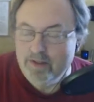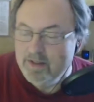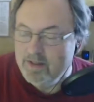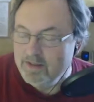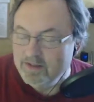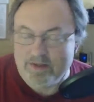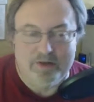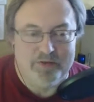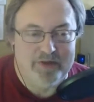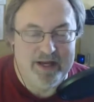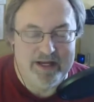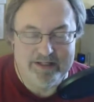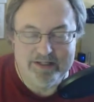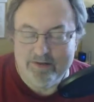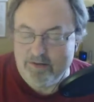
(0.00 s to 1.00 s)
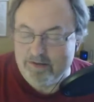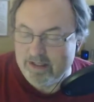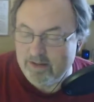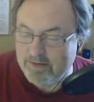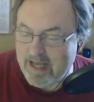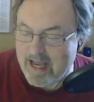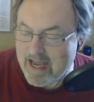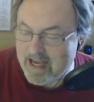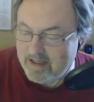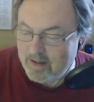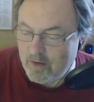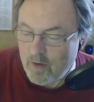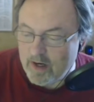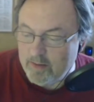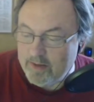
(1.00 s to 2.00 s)
It's a good thing, too, because I was hacking
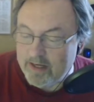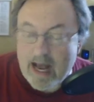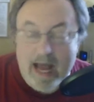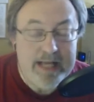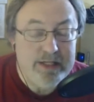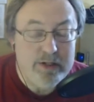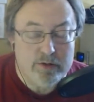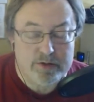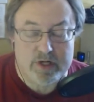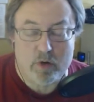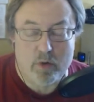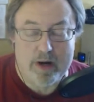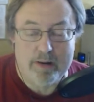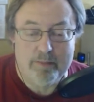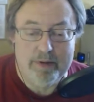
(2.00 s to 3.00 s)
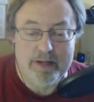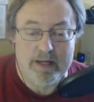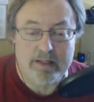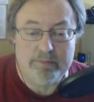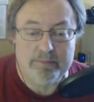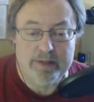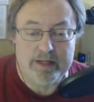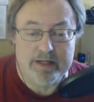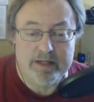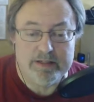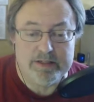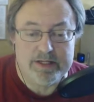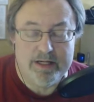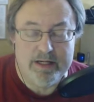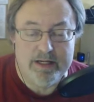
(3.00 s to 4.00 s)
quite a bit. I use it quite a bit because
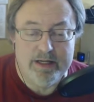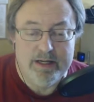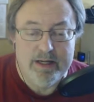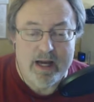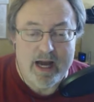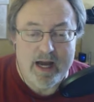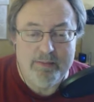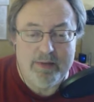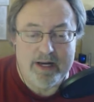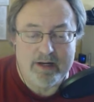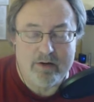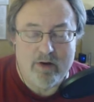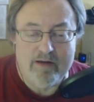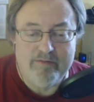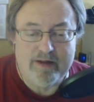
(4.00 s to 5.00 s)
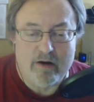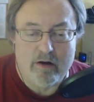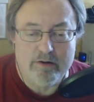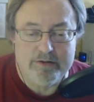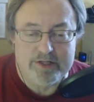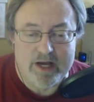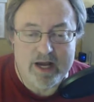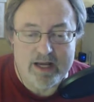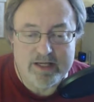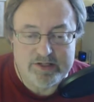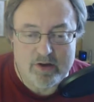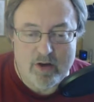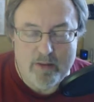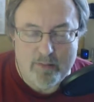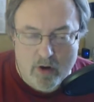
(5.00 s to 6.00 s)
I'm not a graphic arts guy, so
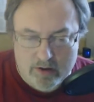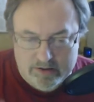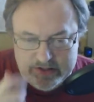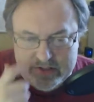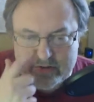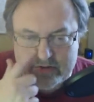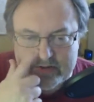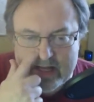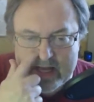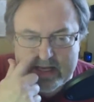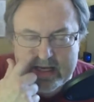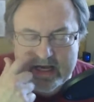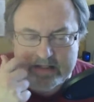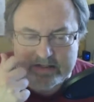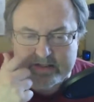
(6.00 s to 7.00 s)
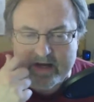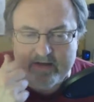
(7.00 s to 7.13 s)
I'm always using that kind of stuff.